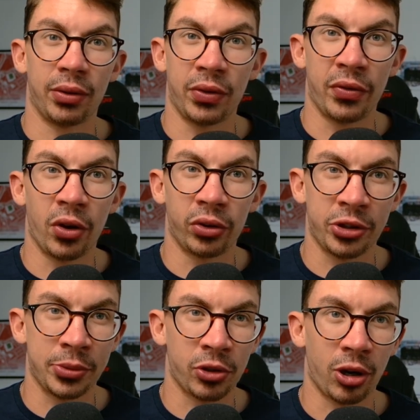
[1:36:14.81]
you've not
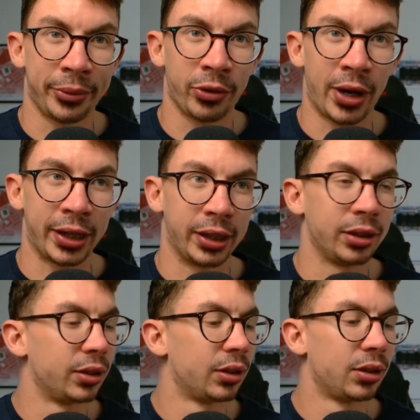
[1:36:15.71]
subscribed already,
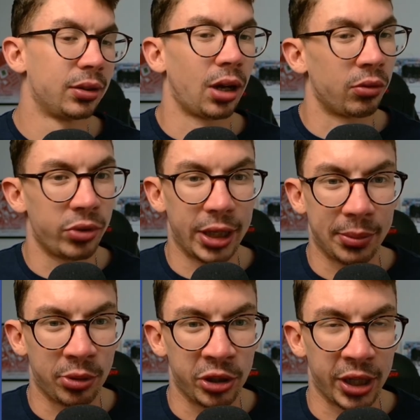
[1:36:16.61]
I'd really
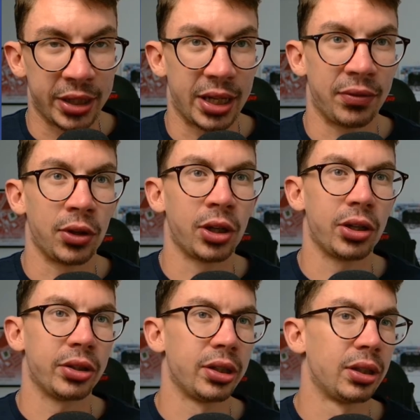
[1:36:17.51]
appreciate it if you could.